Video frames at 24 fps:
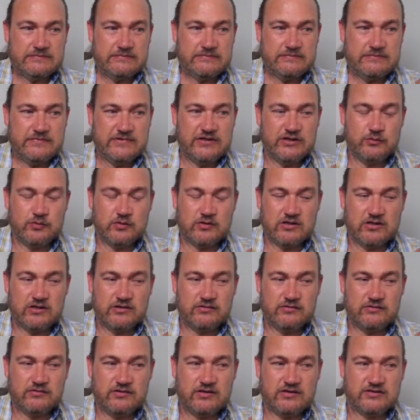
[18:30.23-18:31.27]
you will go,
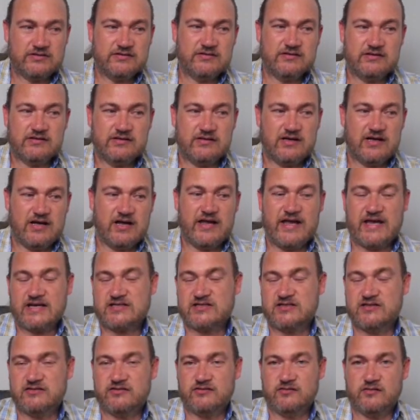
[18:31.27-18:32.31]
I
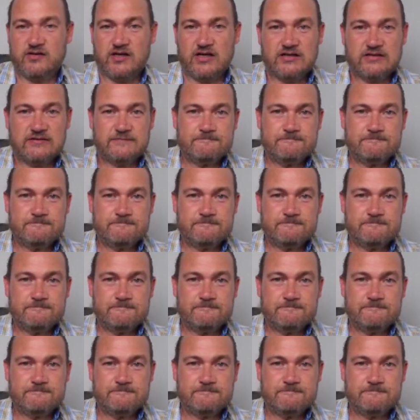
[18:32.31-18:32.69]
actually do that.